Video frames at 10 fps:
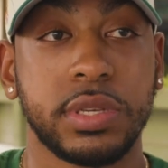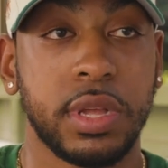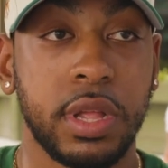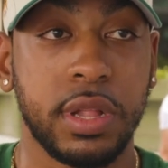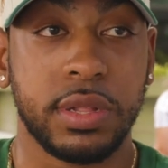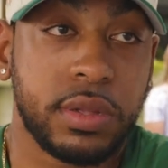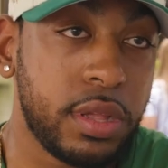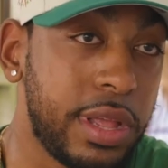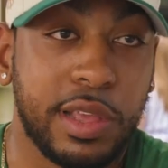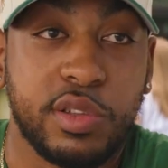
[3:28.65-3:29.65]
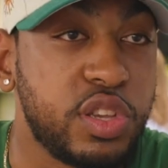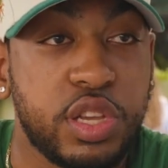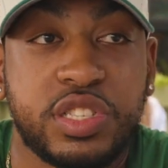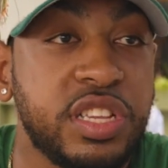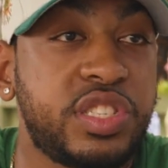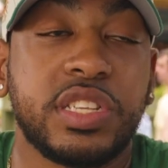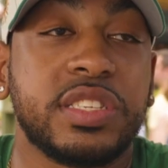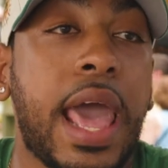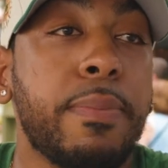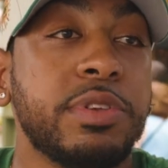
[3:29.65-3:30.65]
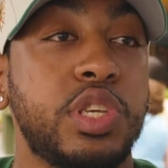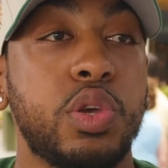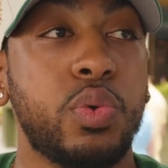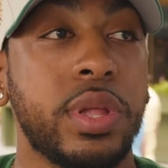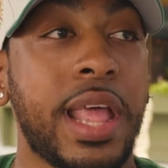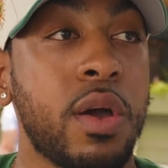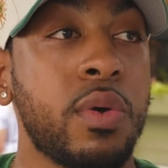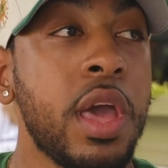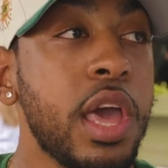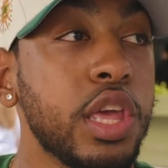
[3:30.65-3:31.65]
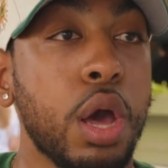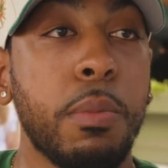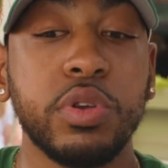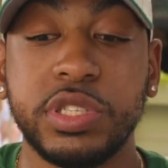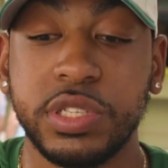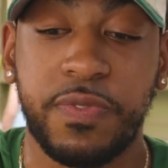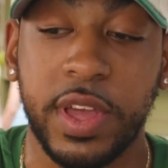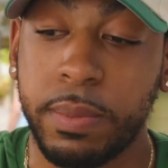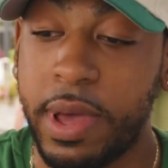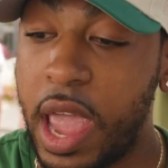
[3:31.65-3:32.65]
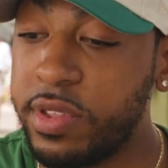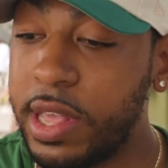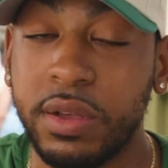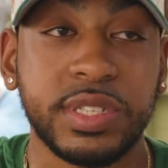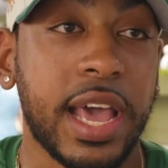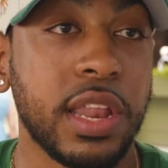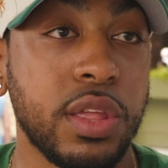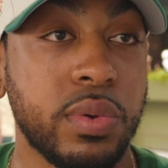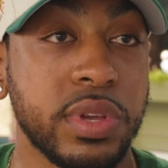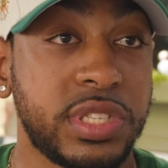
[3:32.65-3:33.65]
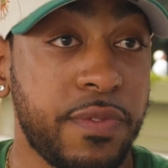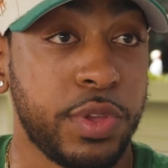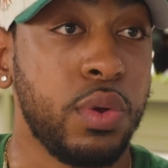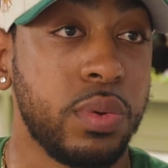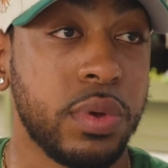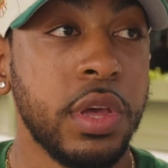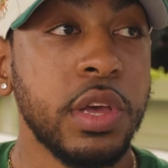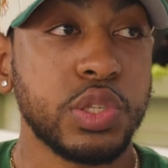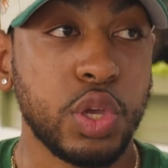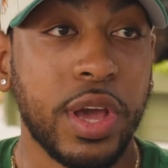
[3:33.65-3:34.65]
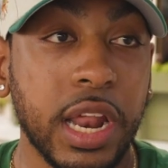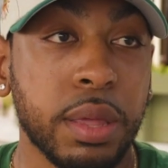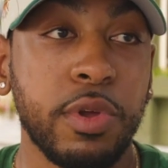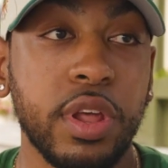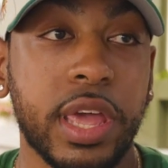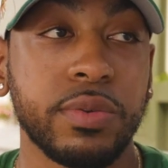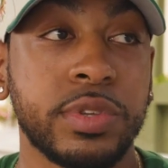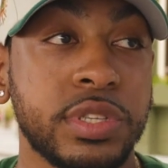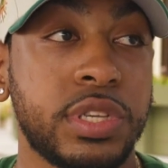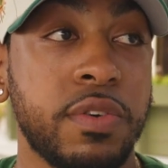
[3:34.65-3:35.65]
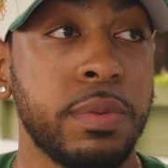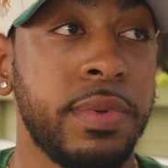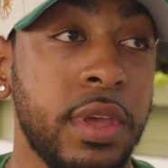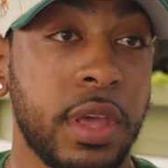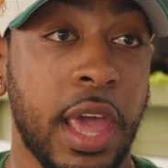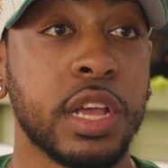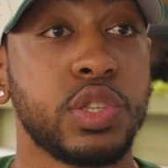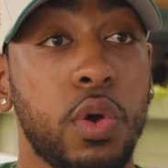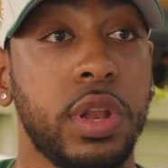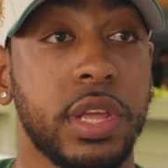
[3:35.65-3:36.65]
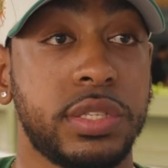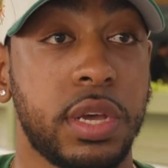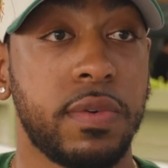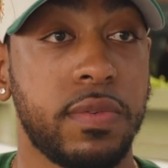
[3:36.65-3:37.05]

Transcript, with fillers: Yeah, and then shit just happens to you, and now your emotions are affected by everything outside of you except for you. So you got to communicate with yourself to be in control of yourself.